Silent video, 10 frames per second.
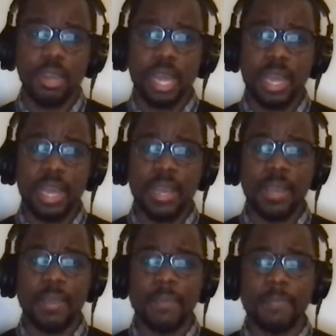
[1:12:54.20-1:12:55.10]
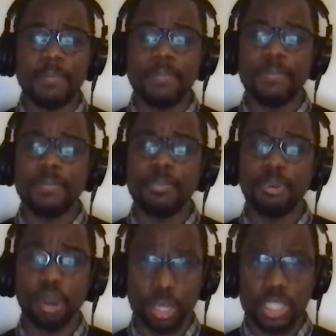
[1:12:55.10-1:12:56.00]
um,
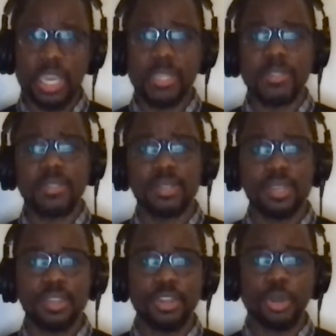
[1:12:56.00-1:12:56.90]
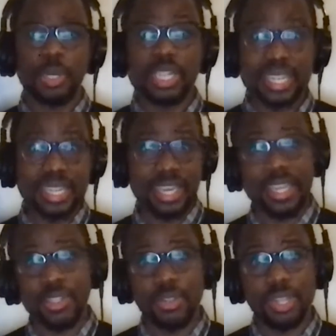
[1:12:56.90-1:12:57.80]
projects, you know, leaning
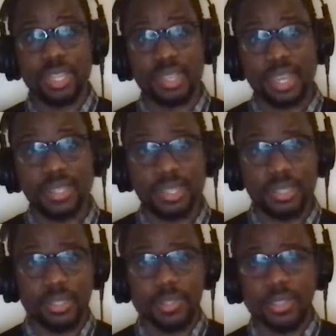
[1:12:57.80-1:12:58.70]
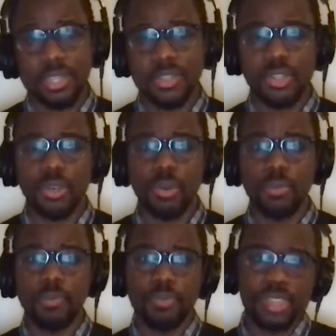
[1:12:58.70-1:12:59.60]
into these ideals. And
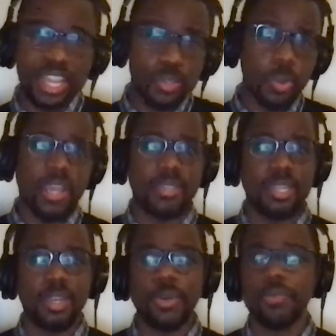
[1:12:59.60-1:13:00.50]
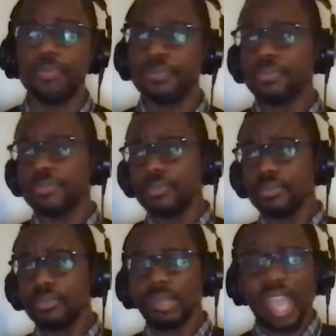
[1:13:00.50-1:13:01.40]
so that's why Celo
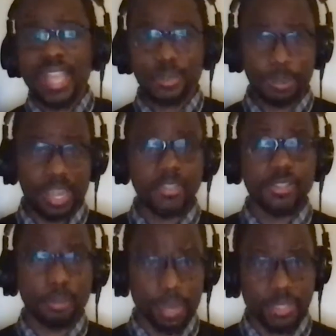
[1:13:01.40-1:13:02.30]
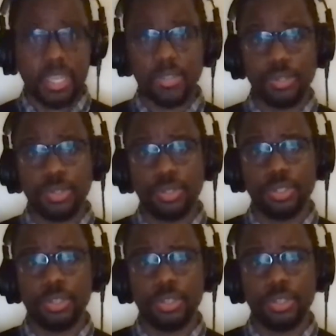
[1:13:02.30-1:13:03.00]
as a place to mint our social